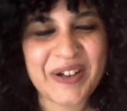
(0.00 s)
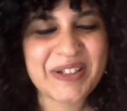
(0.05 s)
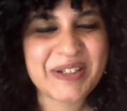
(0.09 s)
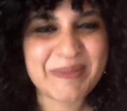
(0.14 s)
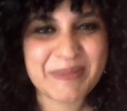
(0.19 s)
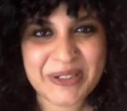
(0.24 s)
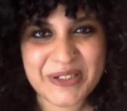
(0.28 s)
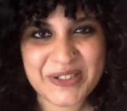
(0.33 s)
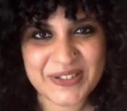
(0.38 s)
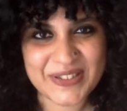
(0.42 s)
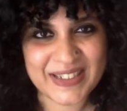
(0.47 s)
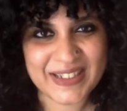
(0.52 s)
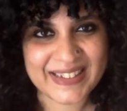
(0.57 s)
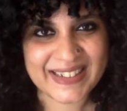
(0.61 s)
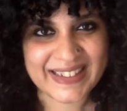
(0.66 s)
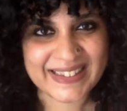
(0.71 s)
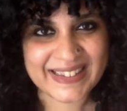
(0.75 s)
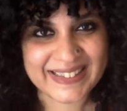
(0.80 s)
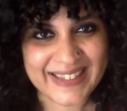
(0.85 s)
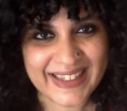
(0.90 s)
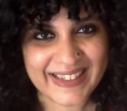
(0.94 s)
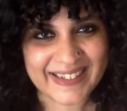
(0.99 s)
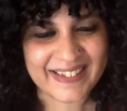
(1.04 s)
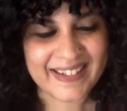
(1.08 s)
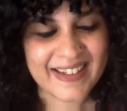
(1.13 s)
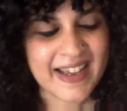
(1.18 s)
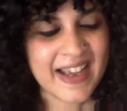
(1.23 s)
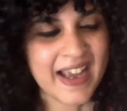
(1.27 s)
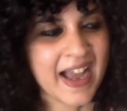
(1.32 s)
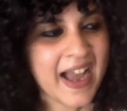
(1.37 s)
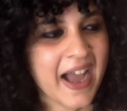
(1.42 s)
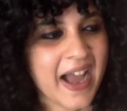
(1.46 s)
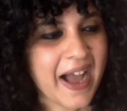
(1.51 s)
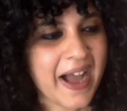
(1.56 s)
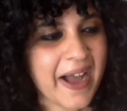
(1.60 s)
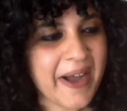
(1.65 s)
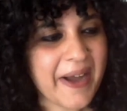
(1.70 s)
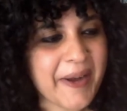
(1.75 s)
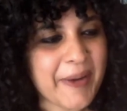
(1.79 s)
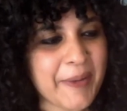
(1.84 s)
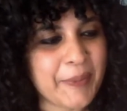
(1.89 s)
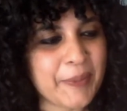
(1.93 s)
as much as I did then,
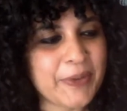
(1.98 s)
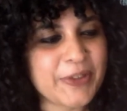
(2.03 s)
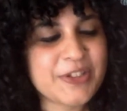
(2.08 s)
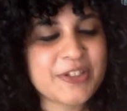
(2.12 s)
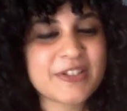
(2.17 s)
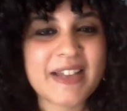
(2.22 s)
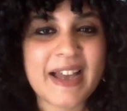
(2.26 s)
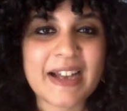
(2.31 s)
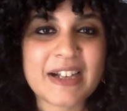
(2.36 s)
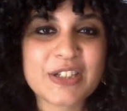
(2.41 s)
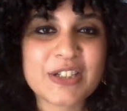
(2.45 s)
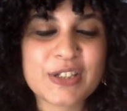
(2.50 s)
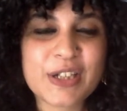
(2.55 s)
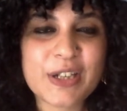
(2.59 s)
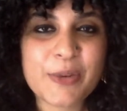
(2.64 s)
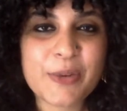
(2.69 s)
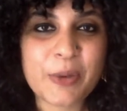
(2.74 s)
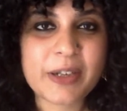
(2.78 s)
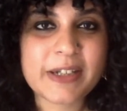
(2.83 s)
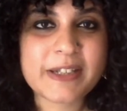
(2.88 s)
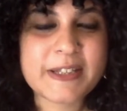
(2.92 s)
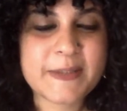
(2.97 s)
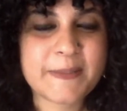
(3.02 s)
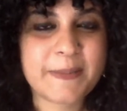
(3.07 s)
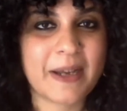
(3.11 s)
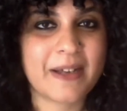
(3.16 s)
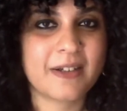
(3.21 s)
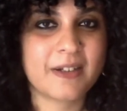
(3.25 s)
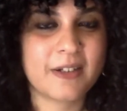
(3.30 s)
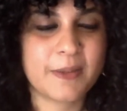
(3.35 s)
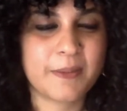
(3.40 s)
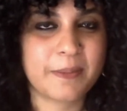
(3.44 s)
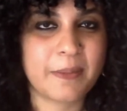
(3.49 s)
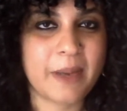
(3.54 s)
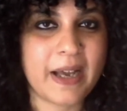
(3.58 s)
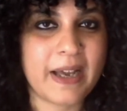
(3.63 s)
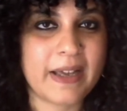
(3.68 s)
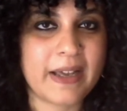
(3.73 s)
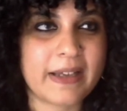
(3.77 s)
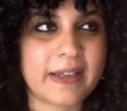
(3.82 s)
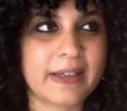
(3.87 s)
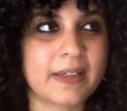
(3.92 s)
which is actually what inspired
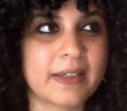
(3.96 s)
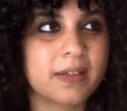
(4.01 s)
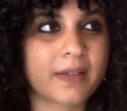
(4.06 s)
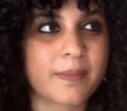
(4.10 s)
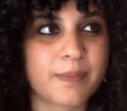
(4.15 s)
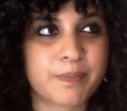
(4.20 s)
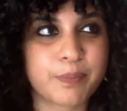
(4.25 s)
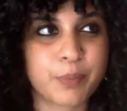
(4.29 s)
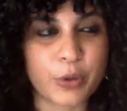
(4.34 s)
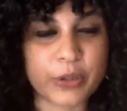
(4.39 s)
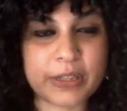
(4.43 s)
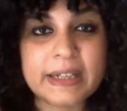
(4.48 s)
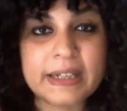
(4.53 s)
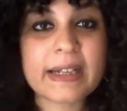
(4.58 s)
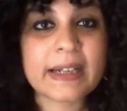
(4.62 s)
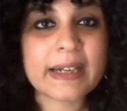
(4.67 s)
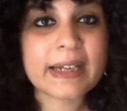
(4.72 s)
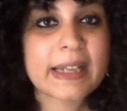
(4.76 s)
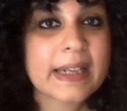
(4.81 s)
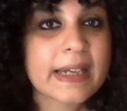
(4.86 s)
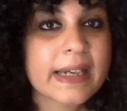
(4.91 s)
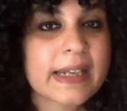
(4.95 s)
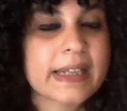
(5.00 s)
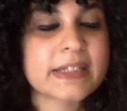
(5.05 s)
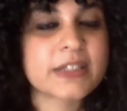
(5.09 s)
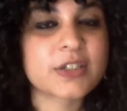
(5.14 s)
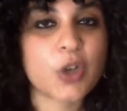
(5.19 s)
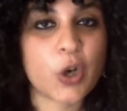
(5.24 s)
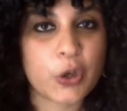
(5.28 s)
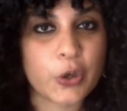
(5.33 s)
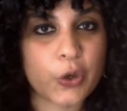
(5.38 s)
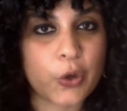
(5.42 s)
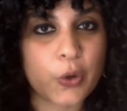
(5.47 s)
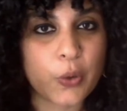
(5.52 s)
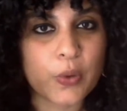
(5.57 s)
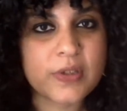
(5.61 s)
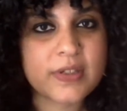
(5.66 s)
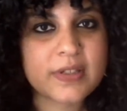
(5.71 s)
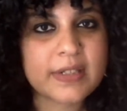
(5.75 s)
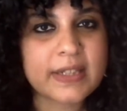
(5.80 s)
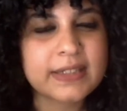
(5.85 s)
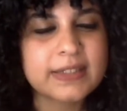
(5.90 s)
my putting rereads on
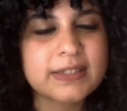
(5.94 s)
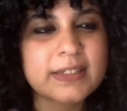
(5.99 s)
goals list,